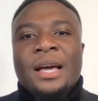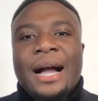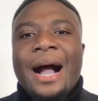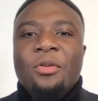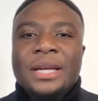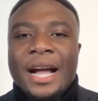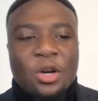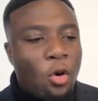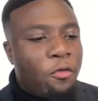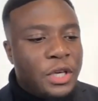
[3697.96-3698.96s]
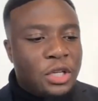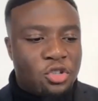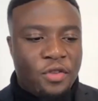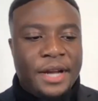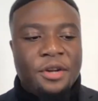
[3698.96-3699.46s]
How can I go field
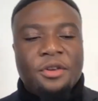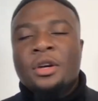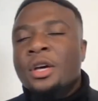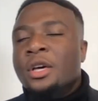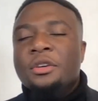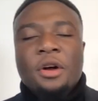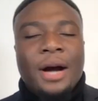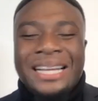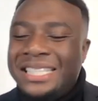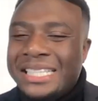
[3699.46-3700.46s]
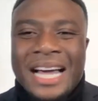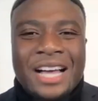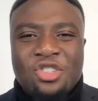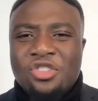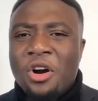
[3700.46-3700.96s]
trainer? You know, I just got
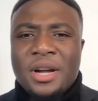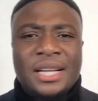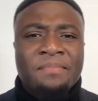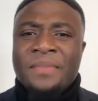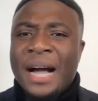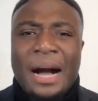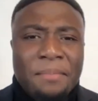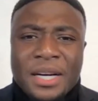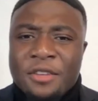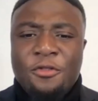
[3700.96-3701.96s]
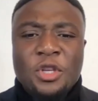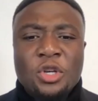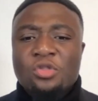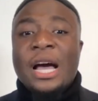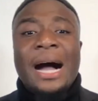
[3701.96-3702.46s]
started. I'm
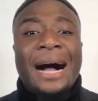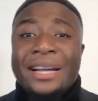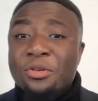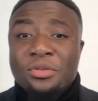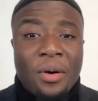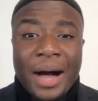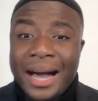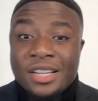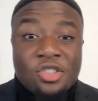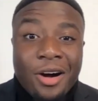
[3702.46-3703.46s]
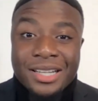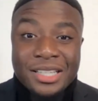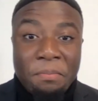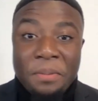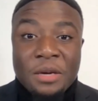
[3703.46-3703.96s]
confused. I don't know how to talk
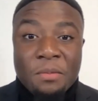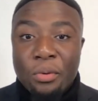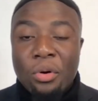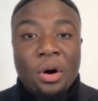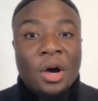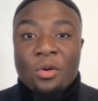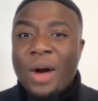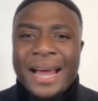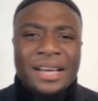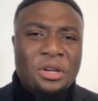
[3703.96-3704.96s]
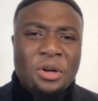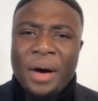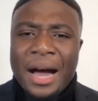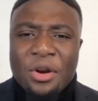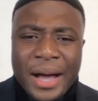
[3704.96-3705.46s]
to people, right? You know,
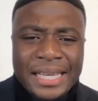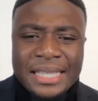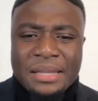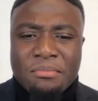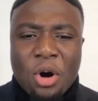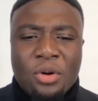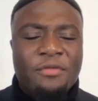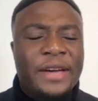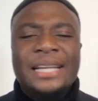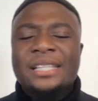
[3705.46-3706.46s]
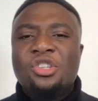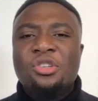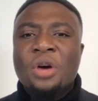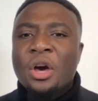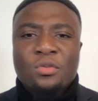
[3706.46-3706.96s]
how do I get them motivated
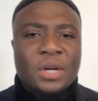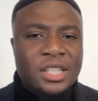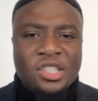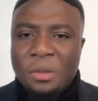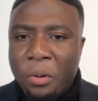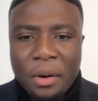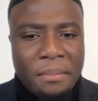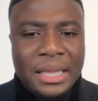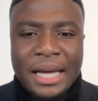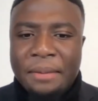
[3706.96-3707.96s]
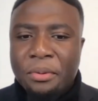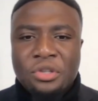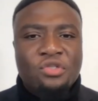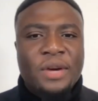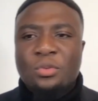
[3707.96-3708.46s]
to really support me like
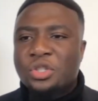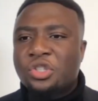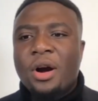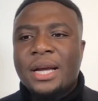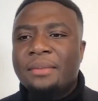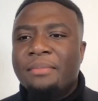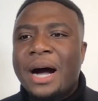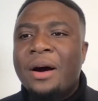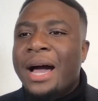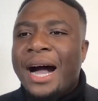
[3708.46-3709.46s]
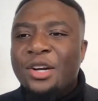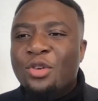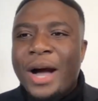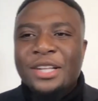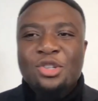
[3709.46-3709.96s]
Bertrand was talking about? How
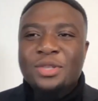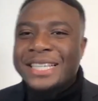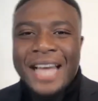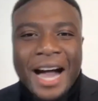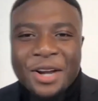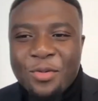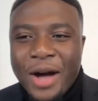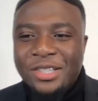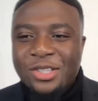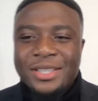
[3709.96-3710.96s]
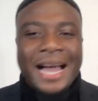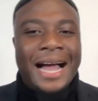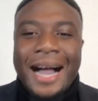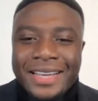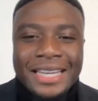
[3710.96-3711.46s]
do I do this? How do I do that?
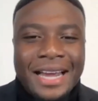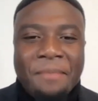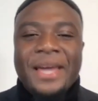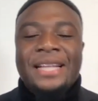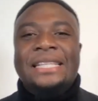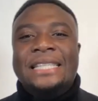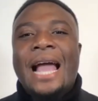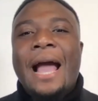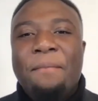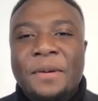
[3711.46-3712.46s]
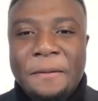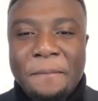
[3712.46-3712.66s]
How can I make this happen?